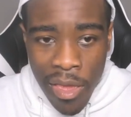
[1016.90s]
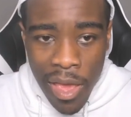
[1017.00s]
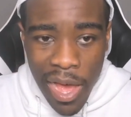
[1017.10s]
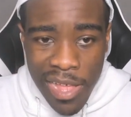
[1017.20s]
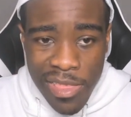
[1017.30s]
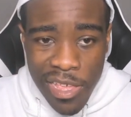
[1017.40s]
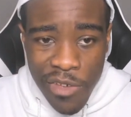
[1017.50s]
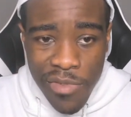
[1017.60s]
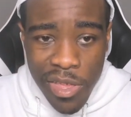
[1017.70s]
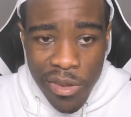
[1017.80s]
I
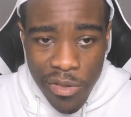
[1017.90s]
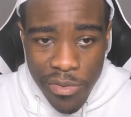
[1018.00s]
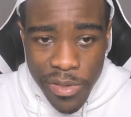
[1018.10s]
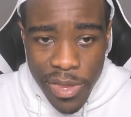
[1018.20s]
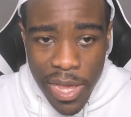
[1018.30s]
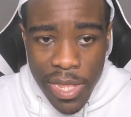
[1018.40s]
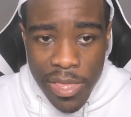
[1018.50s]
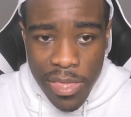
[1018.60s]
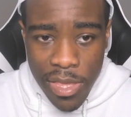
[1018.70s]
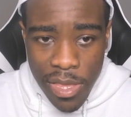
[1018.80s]
think we can do it. I
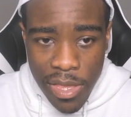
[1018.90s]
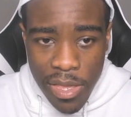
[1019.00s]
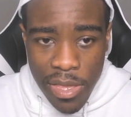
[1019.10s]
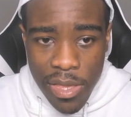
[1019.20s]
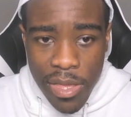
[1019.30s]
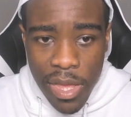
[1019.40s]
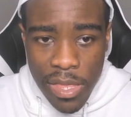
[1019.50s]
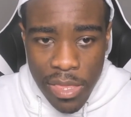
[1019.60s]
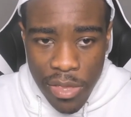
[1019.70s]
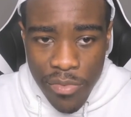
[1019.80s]
think I
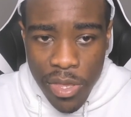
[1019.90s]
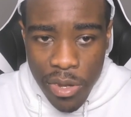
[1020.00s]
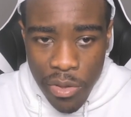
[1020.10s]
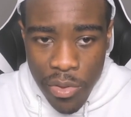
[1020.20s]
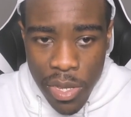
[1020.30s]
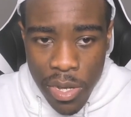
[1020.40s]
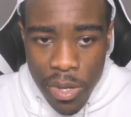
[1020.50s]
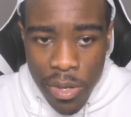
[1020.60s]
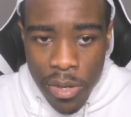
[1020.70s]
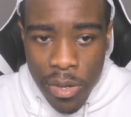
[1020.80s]
think we can do it.
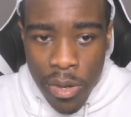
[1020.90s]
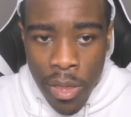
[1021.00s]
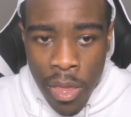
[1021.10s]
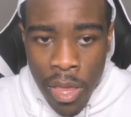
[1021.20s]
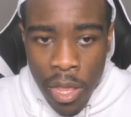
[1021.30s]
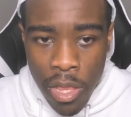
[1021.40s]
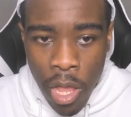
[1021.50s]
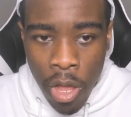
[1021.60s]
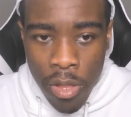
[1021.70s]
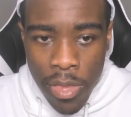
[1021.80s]

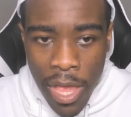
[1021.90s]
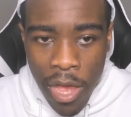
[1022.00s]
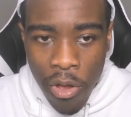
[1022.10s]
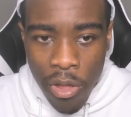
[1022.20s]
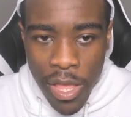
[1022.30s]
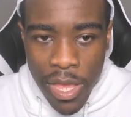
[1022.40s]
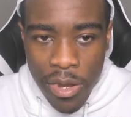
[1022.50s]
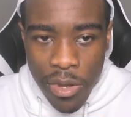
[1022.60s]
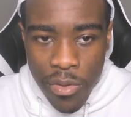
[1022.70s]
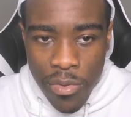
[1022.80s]
All now, all I
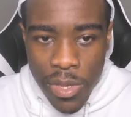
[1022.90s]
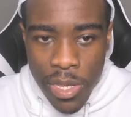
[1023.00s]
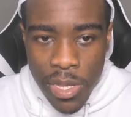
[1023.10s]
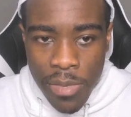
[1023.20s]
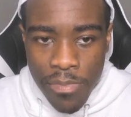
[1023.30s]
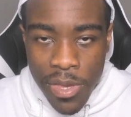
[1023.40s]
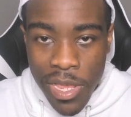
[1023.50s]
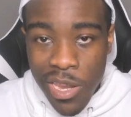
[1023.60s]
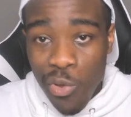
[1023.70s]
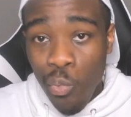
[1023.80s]
gotta do is put in the